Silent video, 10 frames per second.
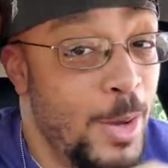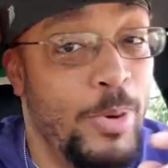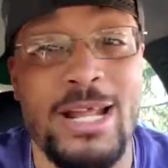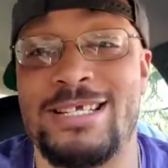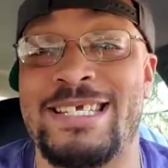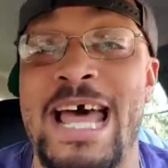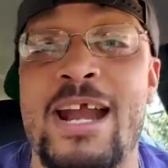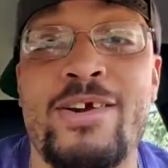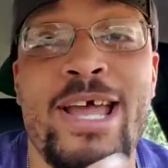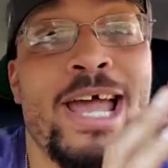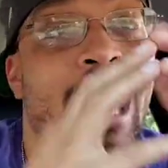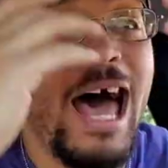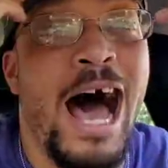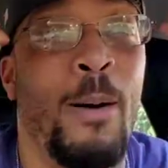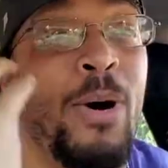But it's Saturday.
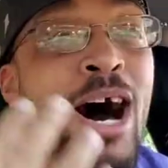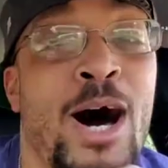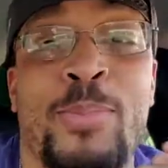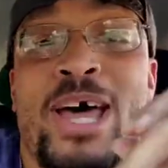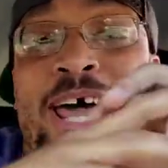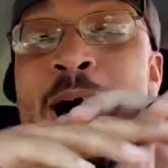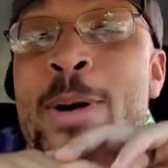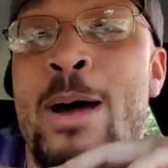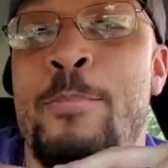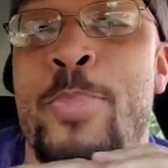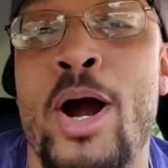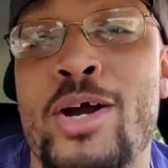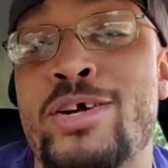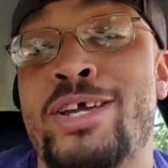I'm up and I'm at Burger